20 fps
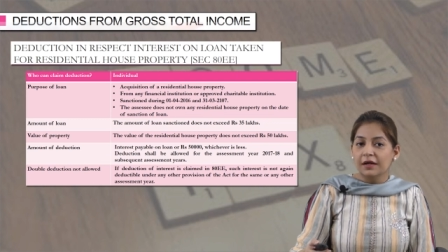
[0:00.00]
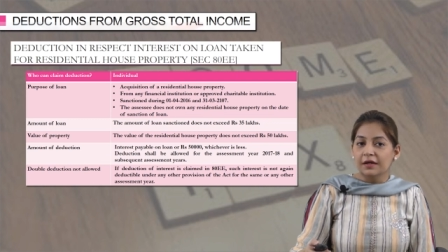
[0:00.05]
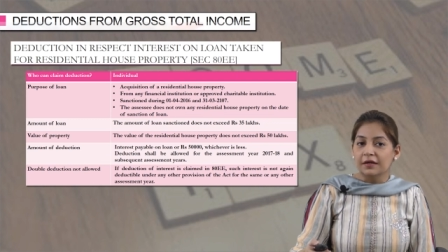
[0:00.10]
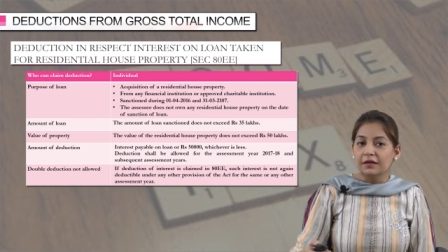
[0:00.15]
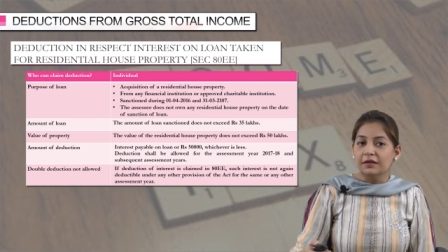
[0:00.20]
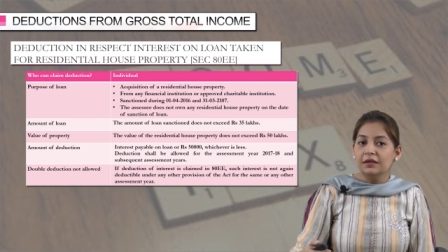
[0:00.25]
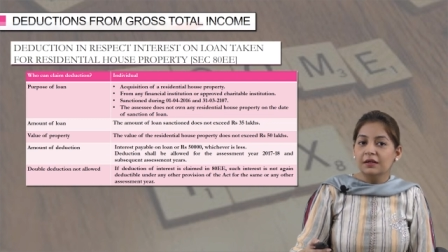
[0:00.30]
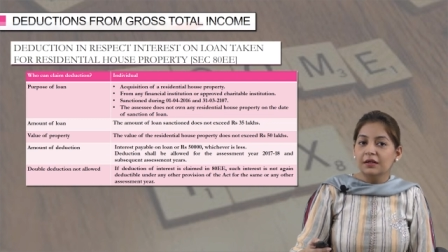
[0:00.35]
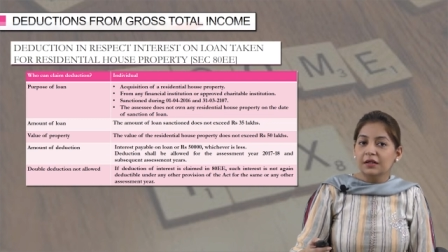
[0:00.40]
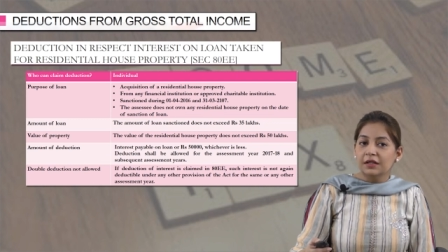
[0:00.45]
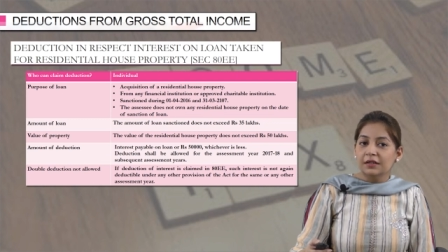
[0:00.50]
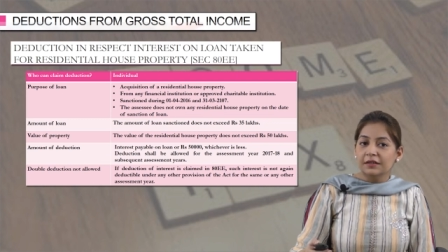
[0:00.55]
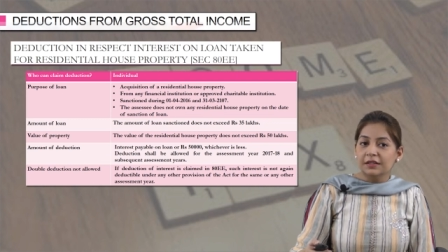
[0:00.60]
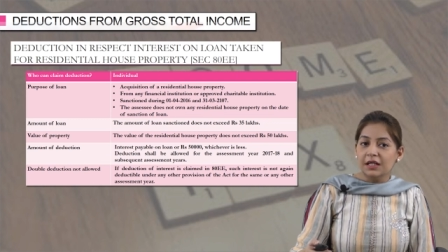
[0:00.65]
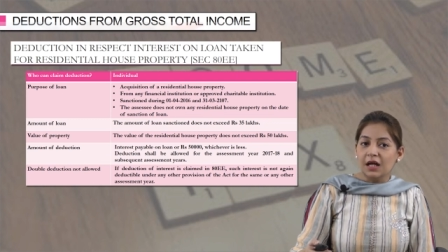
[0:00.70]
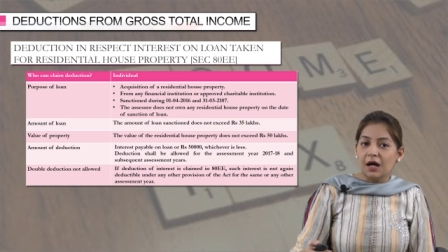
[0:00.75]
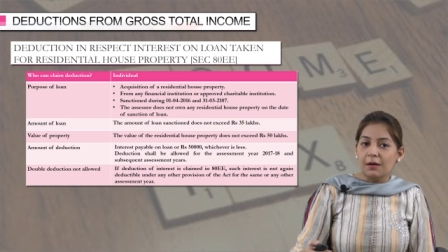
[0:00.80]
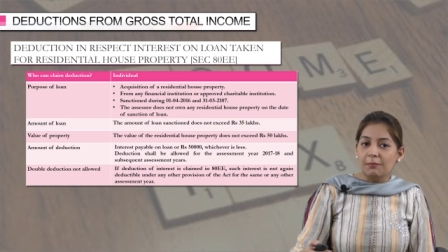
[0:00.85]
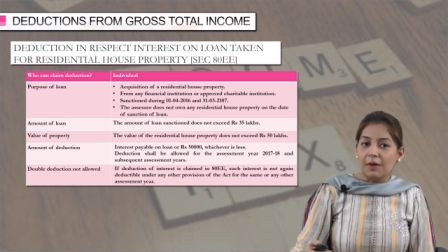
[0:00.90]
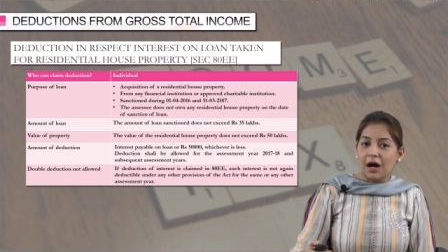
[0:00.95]
Here
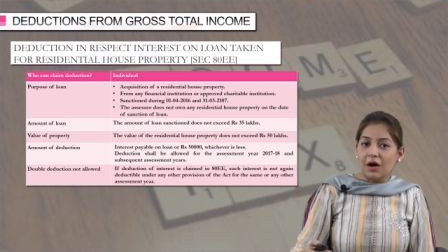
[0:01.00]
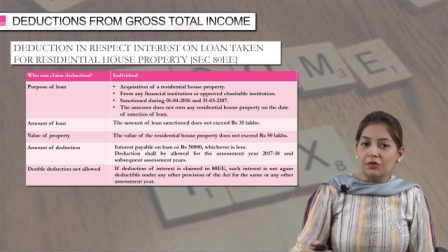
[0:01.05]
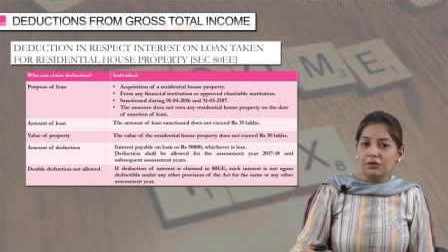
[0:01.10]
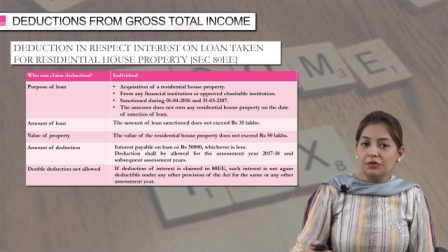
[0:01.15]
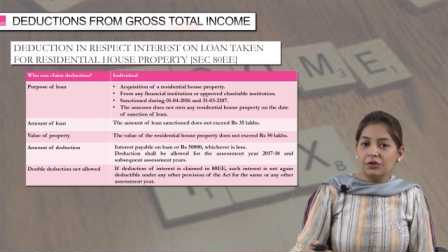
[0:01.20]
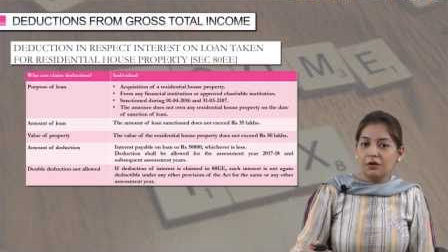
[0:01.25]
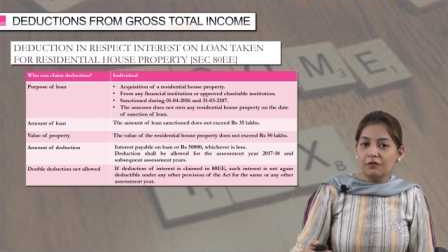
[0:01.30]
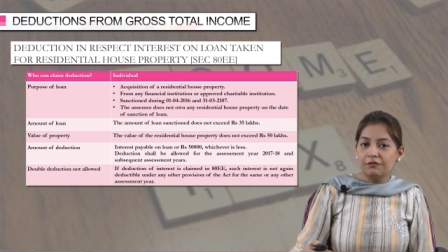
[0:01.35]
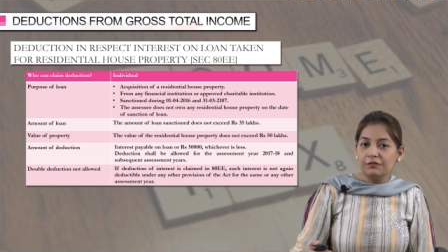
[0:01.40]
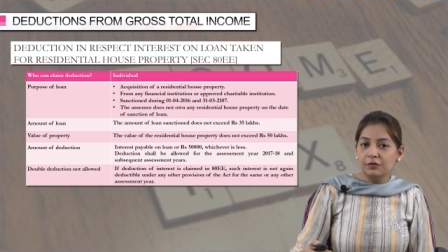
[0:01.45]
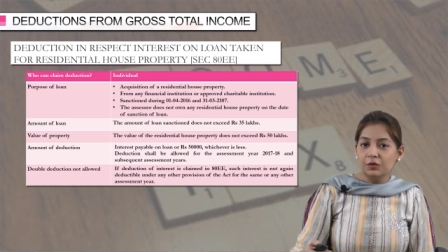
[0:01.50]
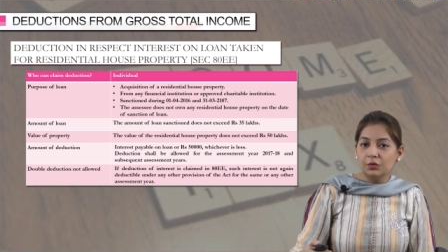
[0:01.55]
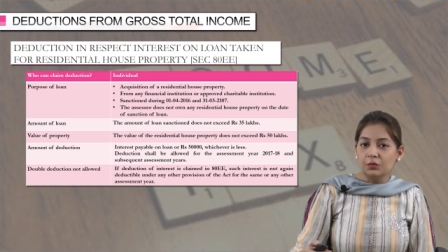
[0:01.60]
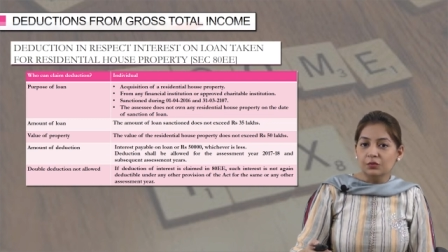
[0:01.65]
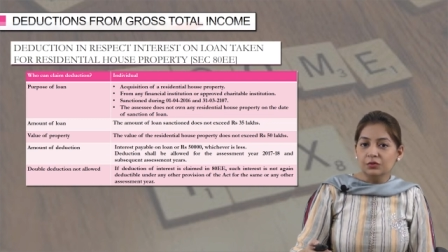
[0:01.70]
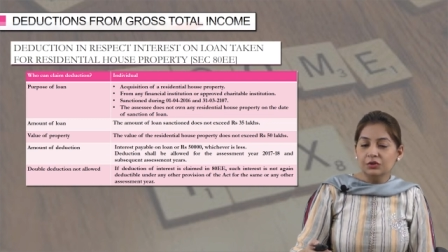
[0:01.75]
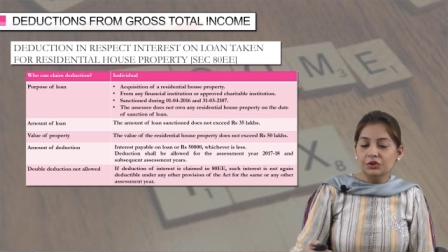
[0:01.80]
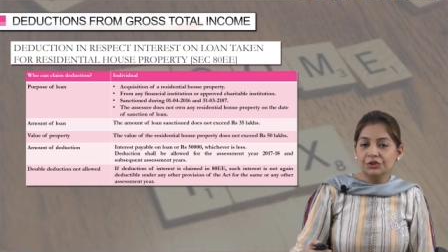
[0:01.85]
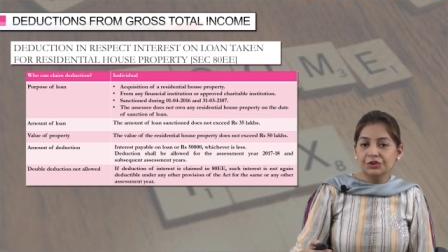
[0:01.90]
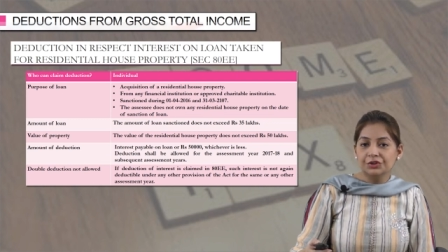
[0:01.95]
the amount of
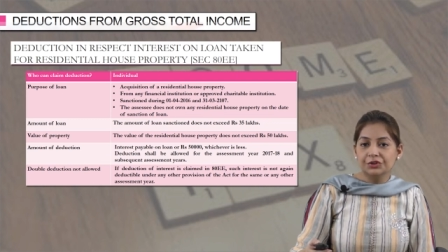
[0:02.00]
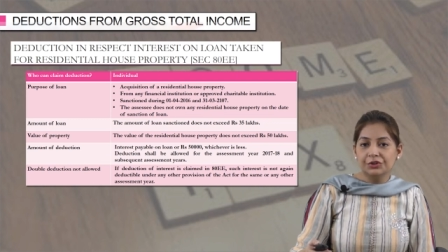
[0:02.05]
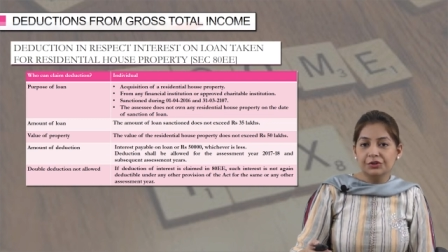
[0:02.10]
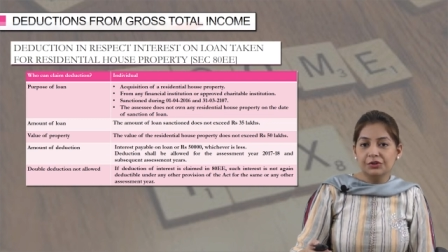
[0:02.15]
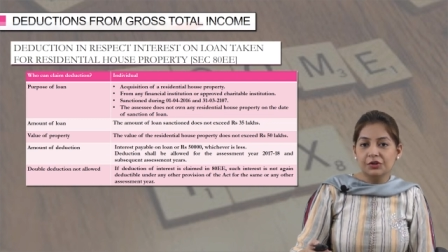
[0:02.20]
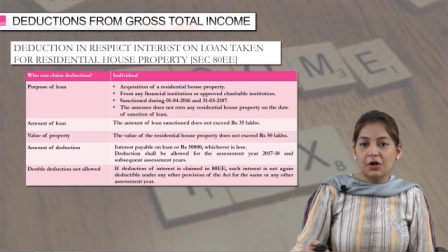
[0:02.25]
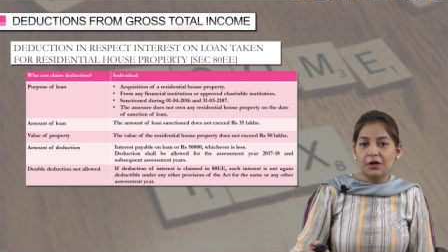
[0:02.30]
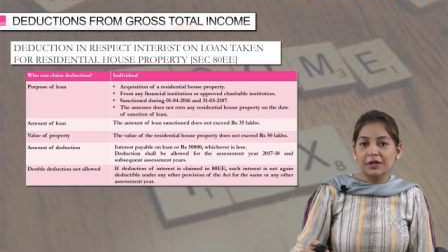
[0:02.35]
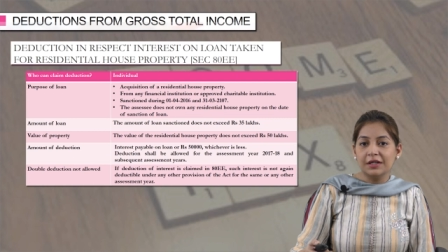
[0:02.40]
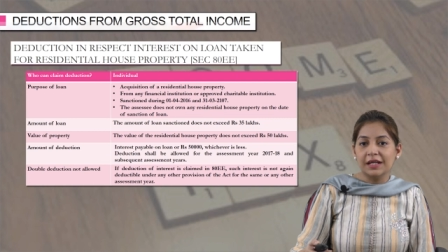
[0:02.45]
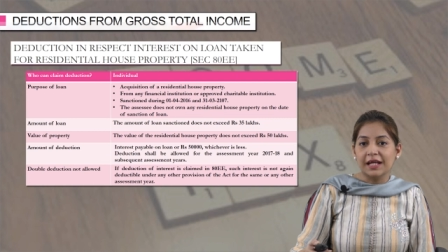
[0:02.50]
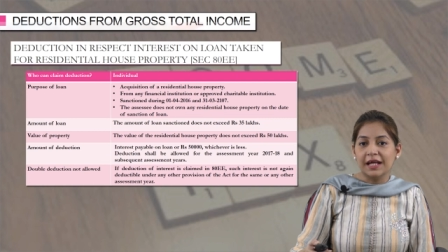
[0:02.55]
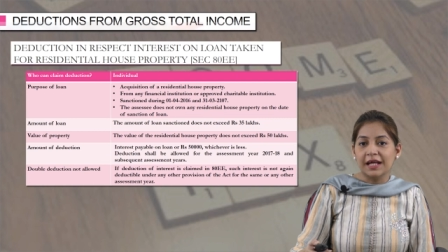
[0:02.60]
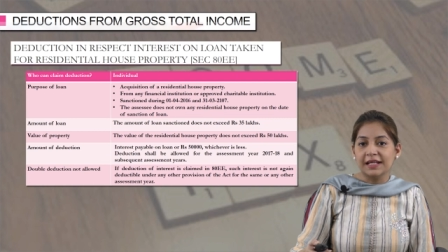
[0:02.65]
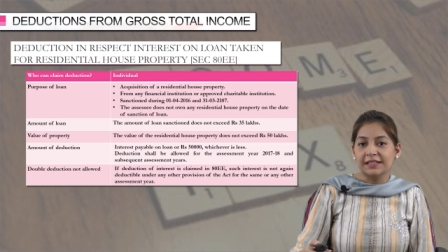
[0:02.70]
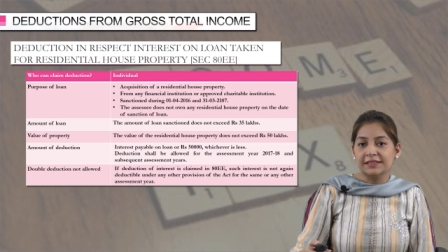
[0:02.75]
loan should not